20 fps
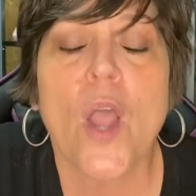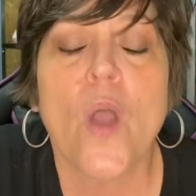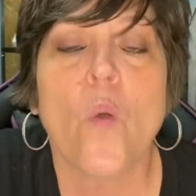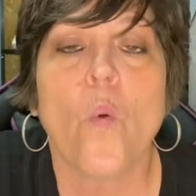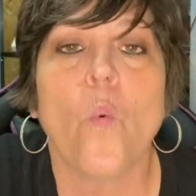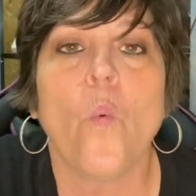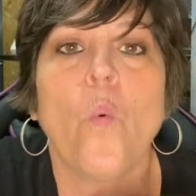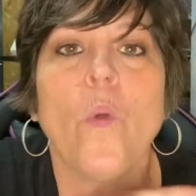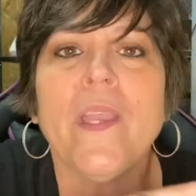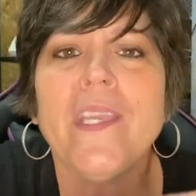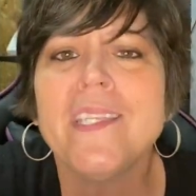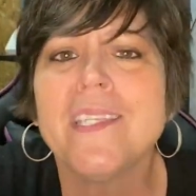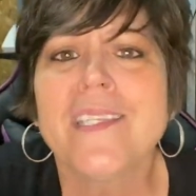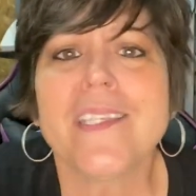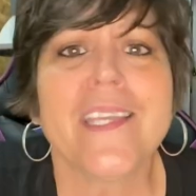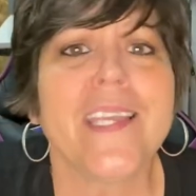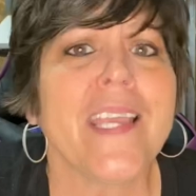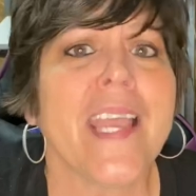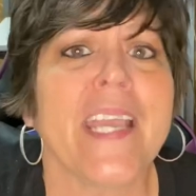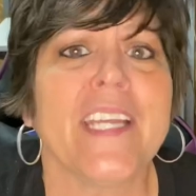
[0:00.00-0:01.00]
We
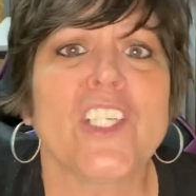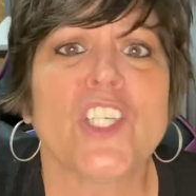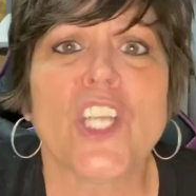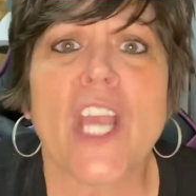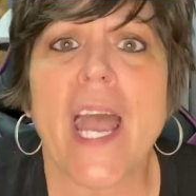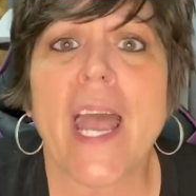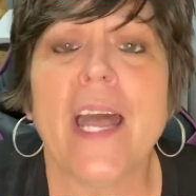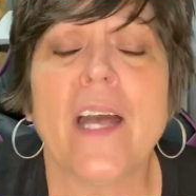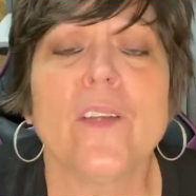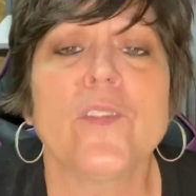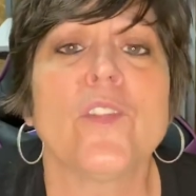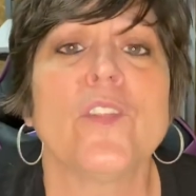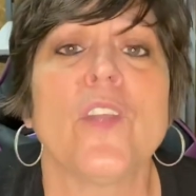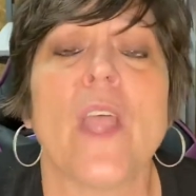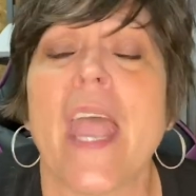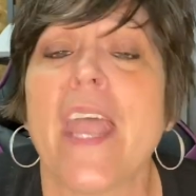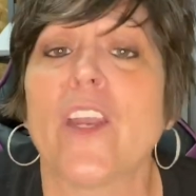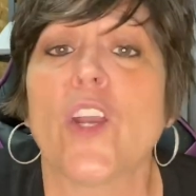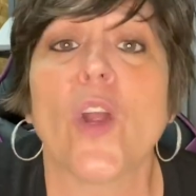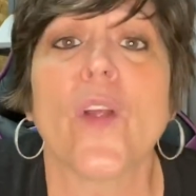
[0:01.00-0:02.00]
sent a child
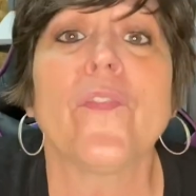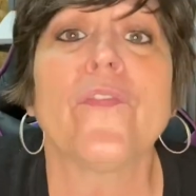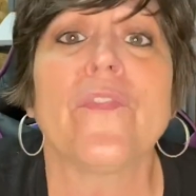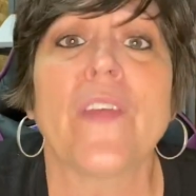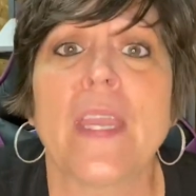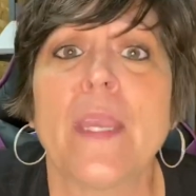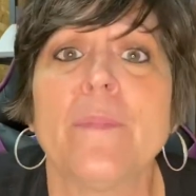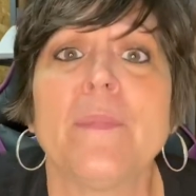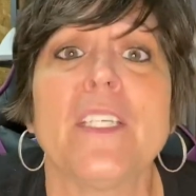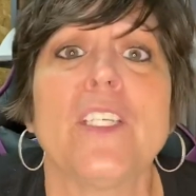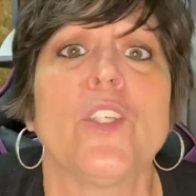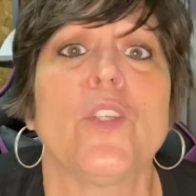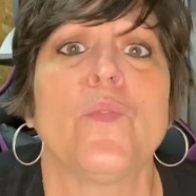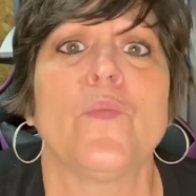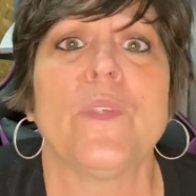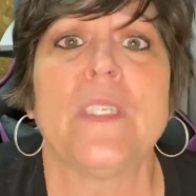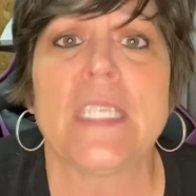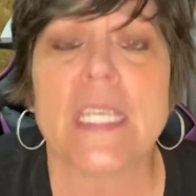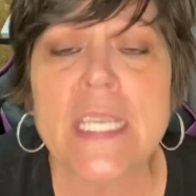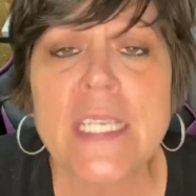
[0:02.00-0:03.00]
and her family to
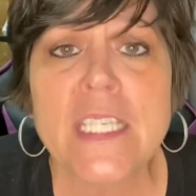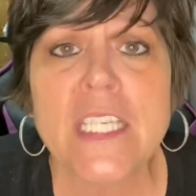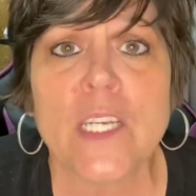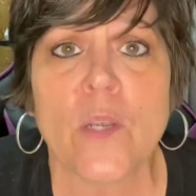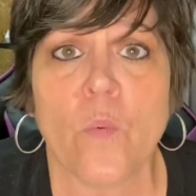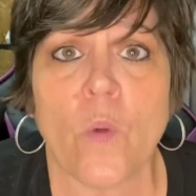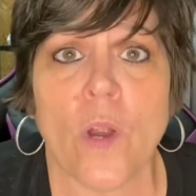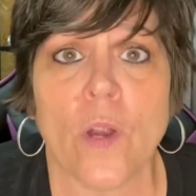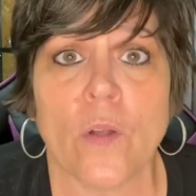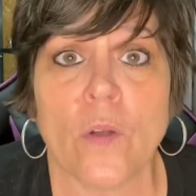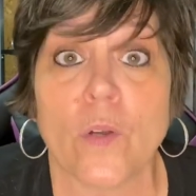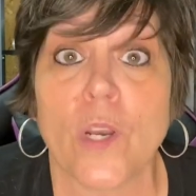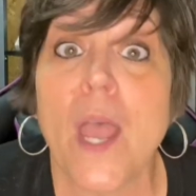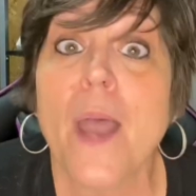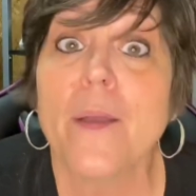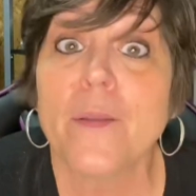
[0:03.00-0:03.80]
Disney World,